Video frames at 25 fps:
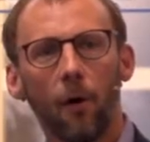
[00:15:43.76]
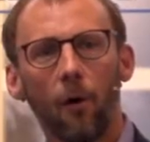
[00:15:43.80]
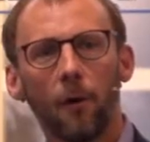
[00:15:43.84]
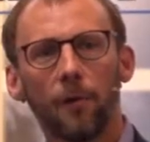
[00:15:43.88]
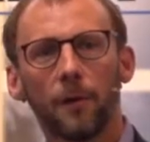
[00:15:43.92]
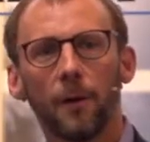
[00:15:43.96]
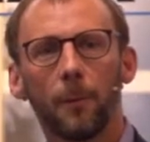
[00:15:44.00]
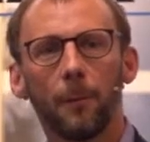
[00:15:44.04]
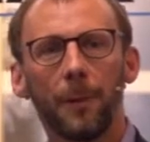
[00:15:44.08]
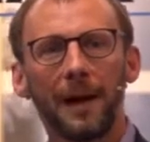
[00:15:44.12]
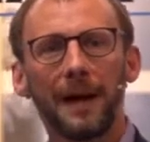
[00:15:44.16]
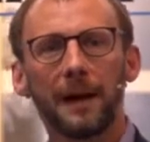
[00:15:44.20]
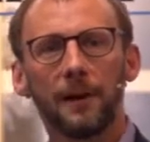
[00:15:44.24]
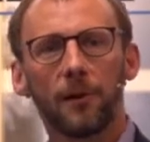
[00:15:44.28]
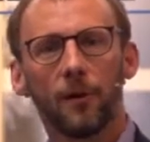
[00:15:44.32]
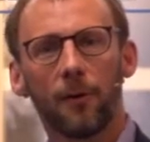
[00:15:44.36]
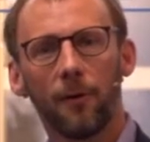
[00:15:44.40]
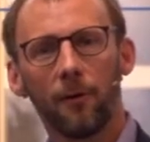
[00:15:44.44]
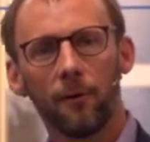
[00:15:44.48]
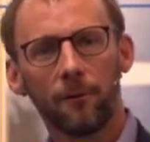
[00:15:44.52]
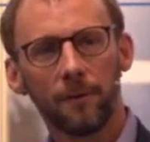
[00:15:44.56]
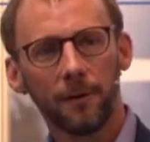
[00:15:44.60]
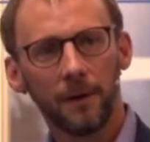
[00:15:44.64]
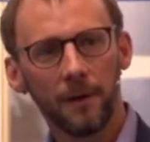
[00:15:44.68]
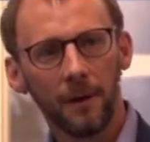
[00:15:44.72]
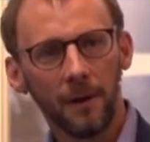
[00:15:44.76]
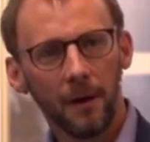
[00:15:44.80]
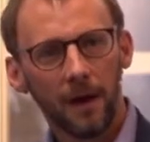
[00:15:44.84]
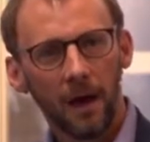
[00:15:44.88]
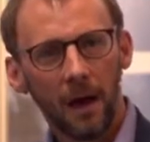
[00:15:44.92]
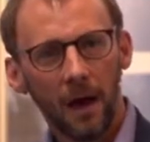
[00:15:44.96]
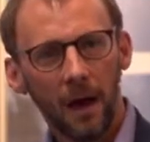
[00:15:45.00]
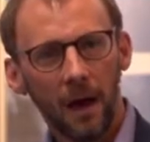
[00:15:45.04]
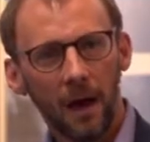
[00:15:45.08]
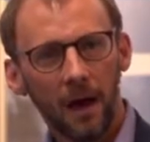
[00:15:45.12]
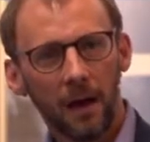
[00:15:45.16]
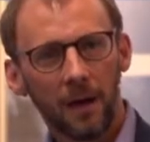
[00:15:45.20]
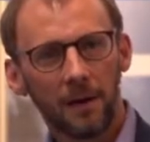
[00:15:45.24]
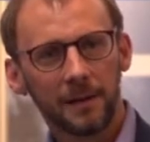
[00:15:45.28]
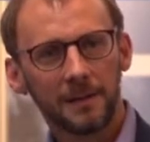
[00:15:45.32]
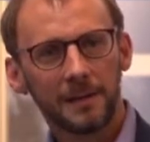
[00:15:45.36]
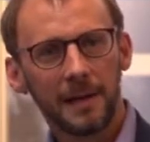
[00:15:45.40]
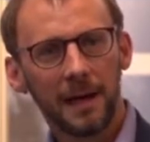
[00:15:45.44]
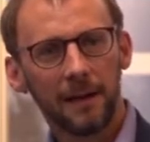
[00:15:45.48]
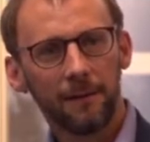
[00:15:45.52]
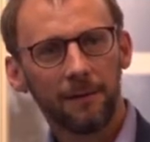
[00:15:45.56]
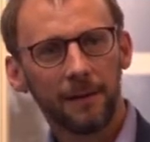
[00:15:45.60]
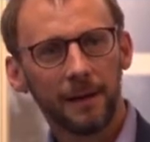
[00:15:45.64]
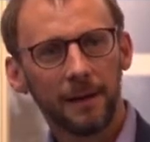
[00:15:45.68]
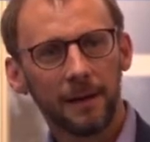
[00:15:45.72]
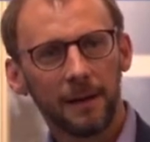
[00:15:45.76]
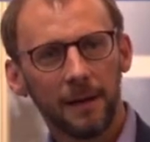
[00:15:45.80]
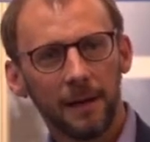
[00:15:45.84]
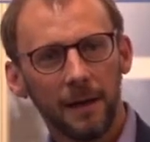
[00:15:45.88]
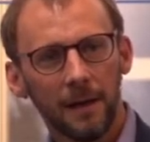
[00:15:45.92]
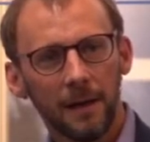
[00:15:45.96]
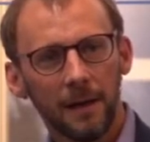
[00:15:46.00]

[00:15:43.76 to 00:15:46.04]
on the back of us having